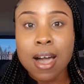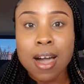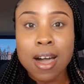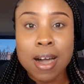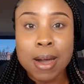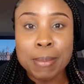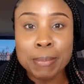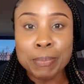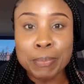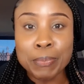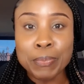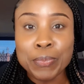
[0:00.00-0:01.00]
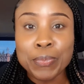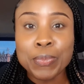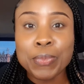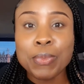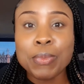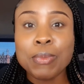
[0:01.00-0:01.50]

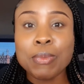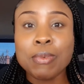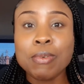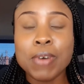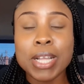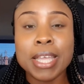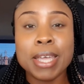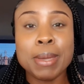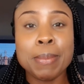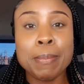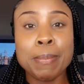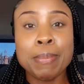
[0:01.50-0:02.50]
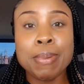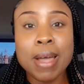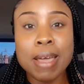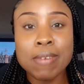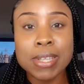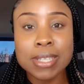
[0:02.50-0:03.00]
For the
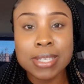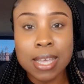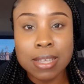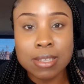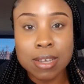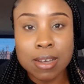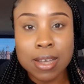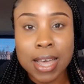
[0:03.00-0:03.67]
private sector,